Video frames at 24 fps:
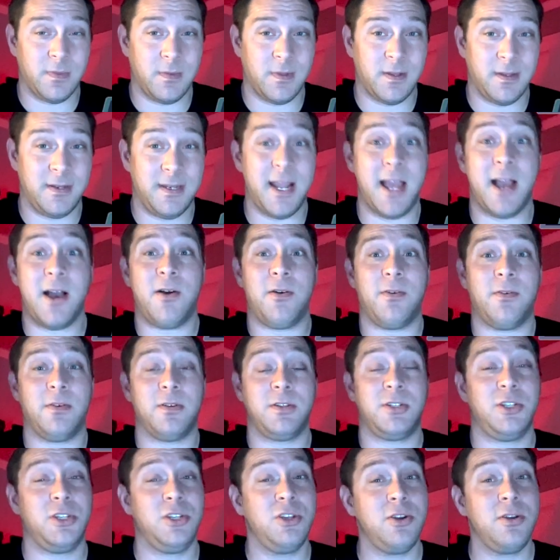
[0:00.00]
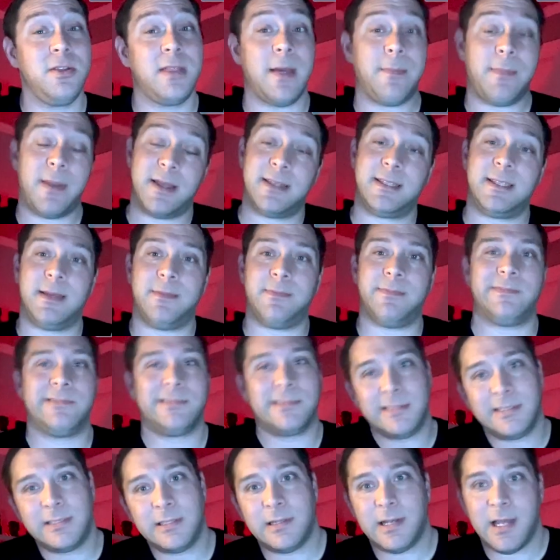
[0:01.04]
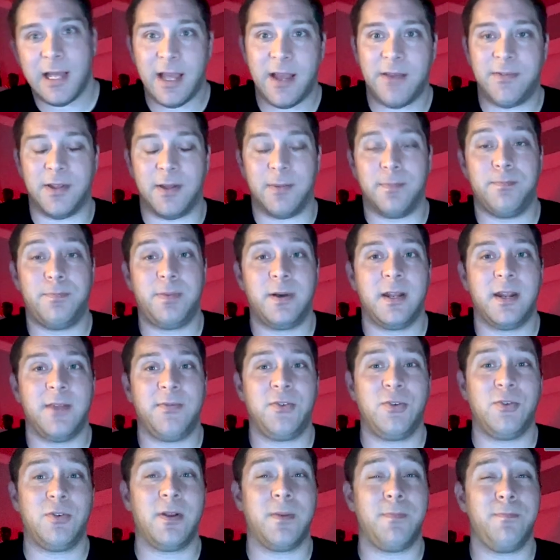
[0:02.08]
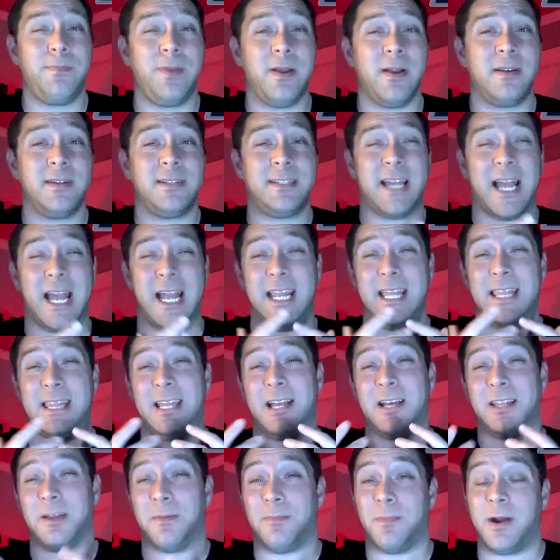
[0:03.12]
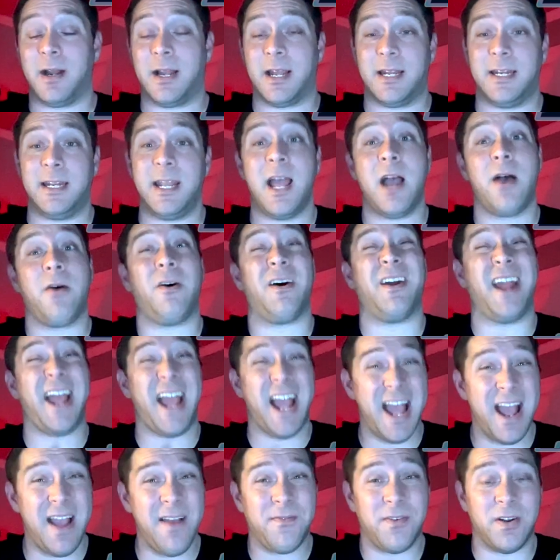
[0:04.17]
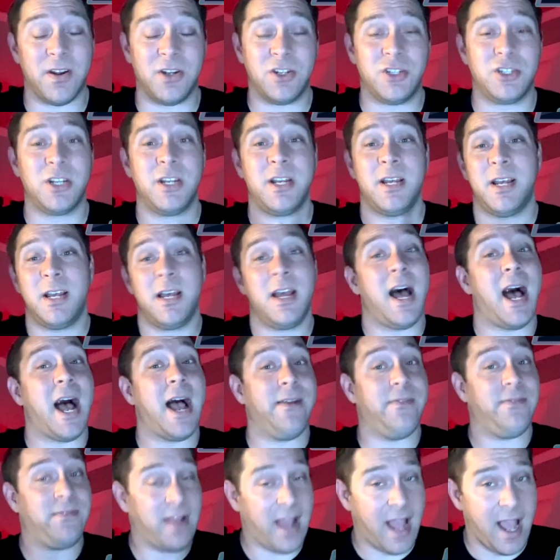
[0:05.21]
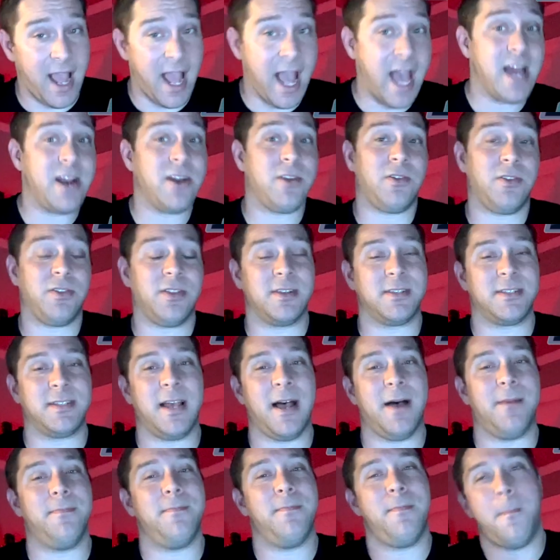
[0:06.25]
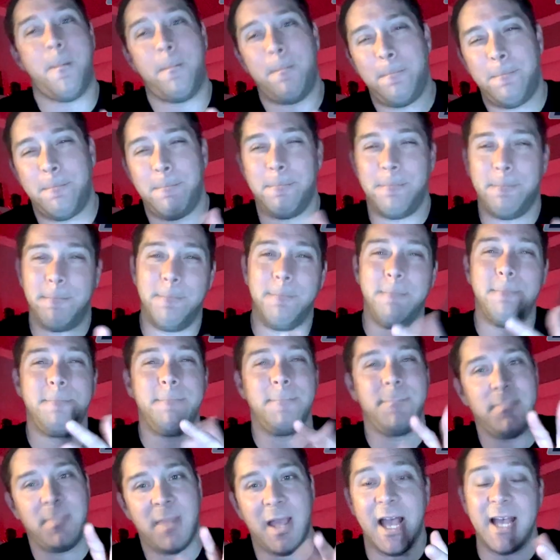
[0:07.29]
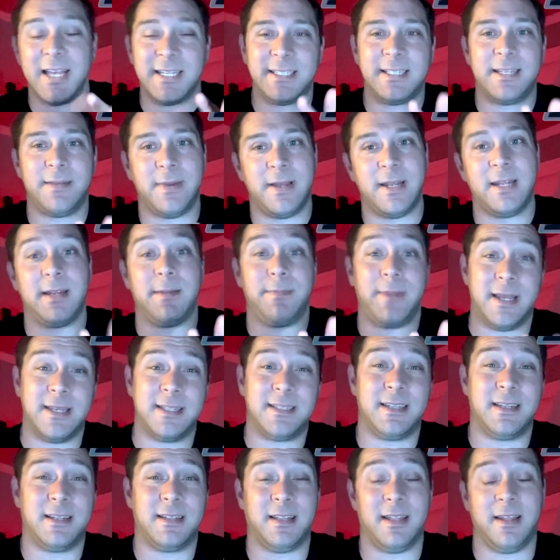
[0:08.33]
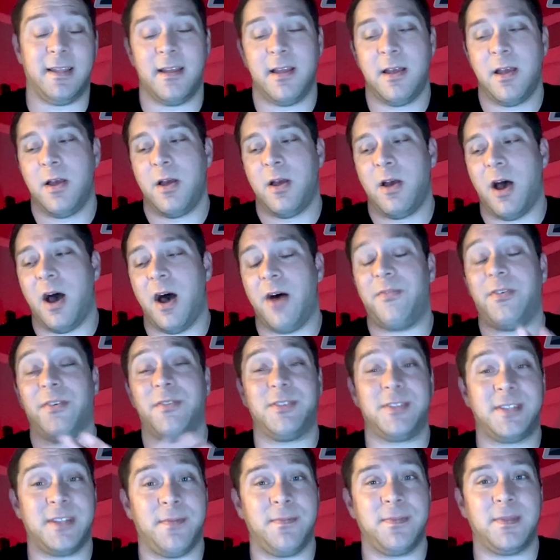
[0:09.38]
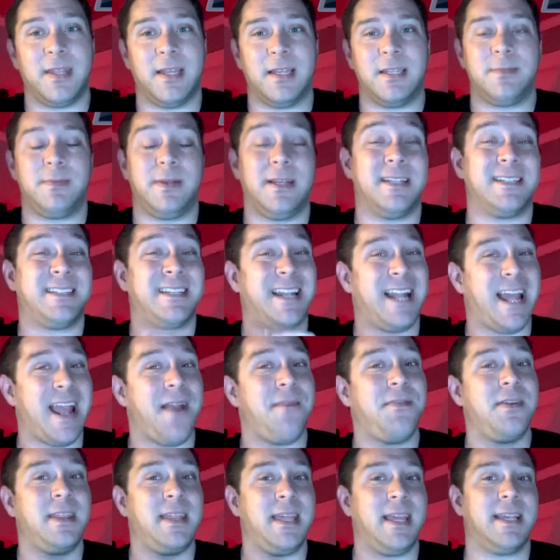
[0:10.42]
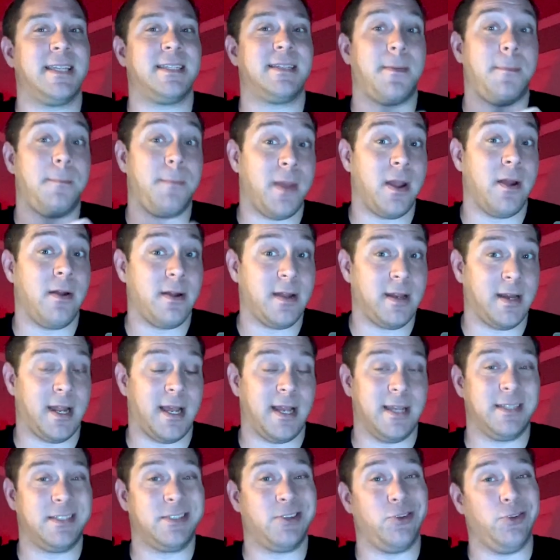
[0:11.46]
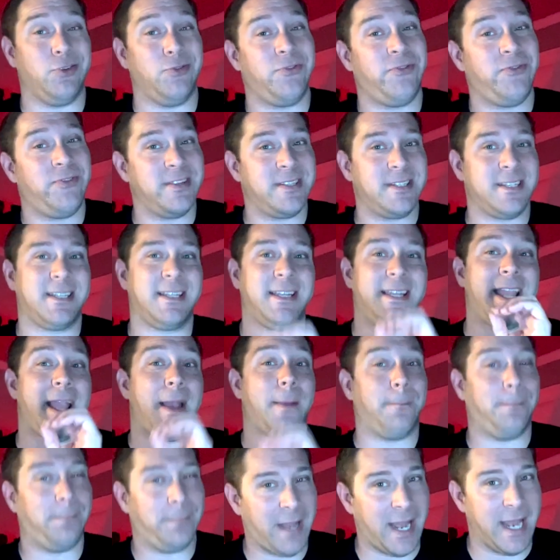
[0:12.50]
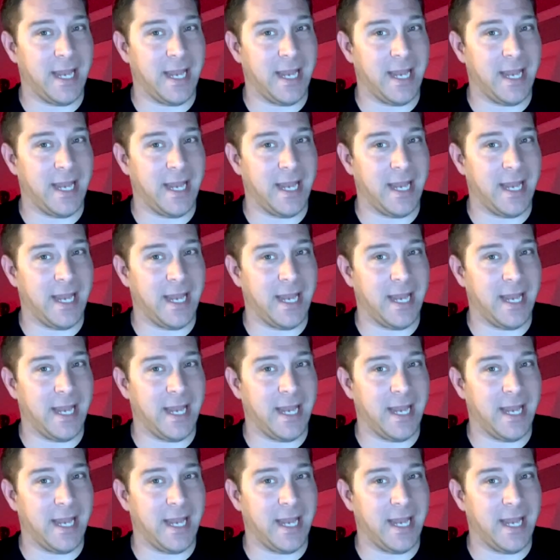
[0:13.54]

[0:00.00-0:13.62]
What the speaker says: Now, to you, that might seem a little heavy, but if you compare it to anything on the market now, on average, I've added all this up, estimated basically off of some things because not everything is Americanized, so you physically can't buy it